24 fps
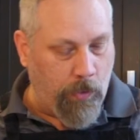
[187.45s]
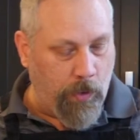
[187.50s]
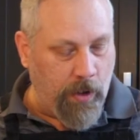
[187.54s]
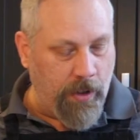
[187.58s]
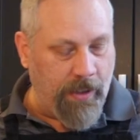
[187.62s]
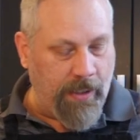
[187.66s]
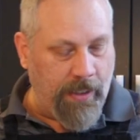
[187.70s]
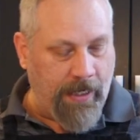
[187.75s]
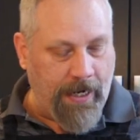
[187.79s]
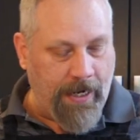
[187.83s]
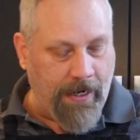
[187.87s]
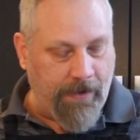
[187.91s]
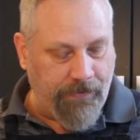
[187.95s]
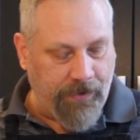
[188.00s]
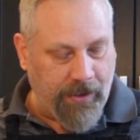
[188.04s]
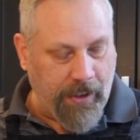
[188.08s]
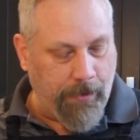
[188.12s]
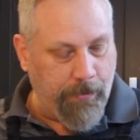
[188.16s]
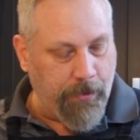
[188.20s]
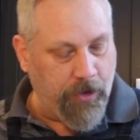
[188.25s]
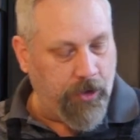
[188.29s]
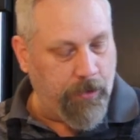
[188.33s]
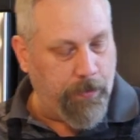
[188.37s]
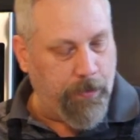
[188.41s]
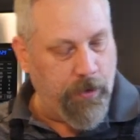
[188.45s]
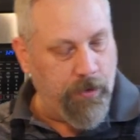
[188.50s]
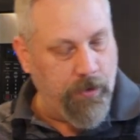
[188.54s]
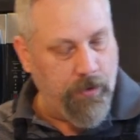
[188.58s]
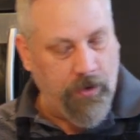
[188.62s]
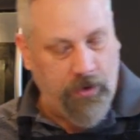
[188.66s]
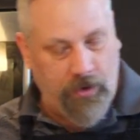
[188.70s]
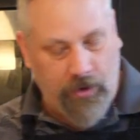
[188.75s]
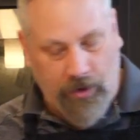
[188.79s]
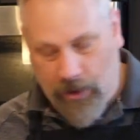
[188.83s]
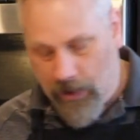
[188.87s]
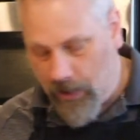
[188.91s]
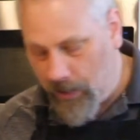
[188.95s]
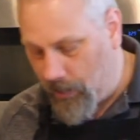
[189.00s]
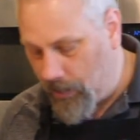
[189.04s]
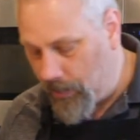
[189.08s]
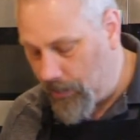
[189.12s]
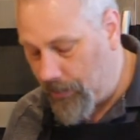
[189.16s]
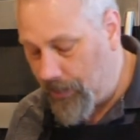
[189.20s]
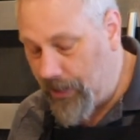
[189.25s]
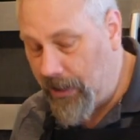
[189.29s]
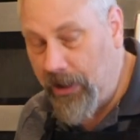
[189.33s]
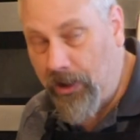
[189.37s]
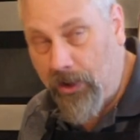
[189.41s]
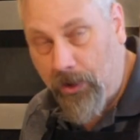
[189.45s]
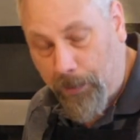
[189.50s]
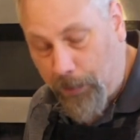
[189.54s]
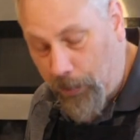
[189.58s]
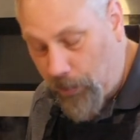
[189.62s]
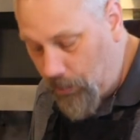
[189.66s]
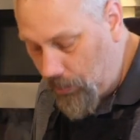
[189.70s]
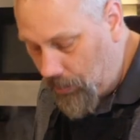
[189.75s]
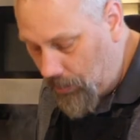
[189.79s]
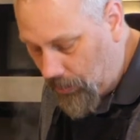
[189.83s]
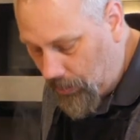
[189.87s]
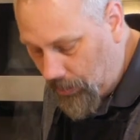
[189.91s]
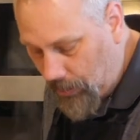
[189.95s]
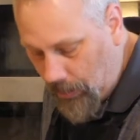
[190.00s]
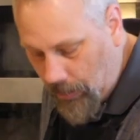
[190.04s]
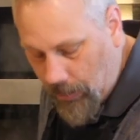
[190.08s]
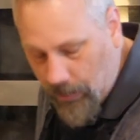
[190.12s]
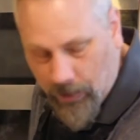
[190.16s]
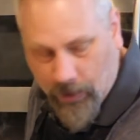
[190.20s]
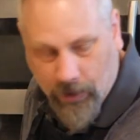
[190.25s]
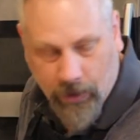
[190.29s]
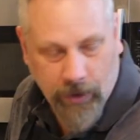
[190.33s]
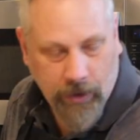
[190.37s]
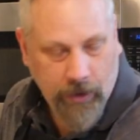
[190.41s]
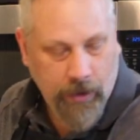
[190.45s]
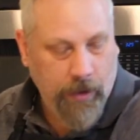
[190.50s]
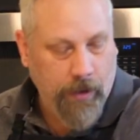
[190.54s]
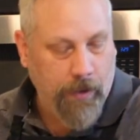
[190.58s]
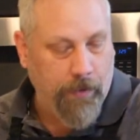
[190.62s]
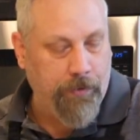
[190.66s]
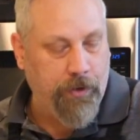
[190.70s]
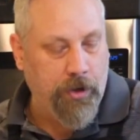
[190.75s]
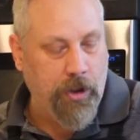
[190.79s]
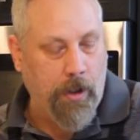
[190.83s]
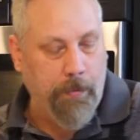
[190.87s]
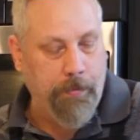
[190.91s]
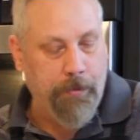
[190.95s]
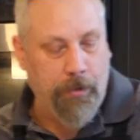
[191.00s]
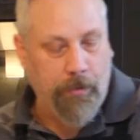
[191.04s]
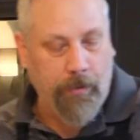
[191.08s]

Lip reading: 1.5 tablespoons or teaspoons of chopped